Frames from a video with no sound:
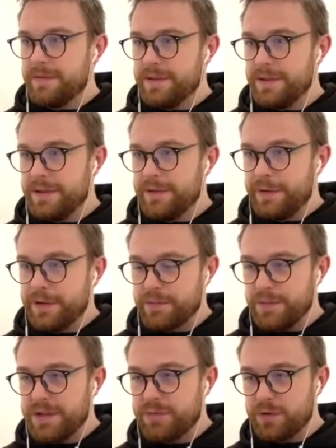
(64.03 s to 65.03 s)
It feels
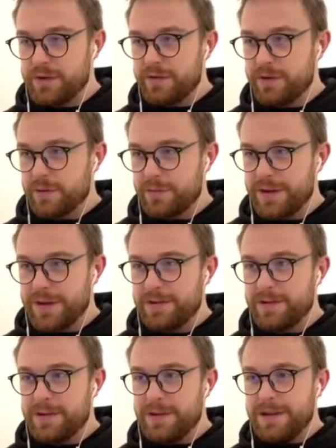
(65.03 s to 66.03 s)
much more difficult right now.
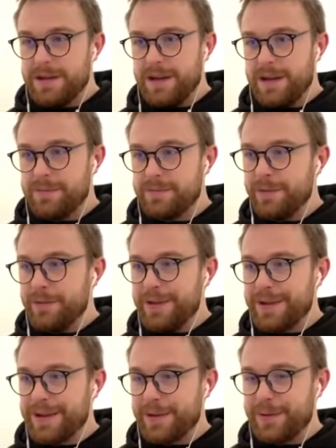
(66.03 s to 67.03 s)
I'm
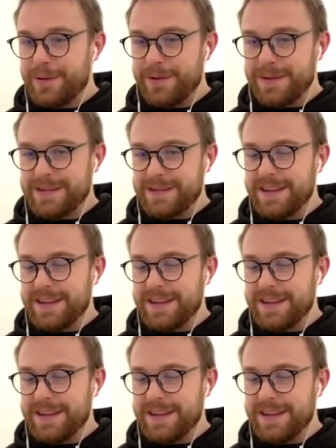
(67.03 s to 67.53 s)
really gonna regret saying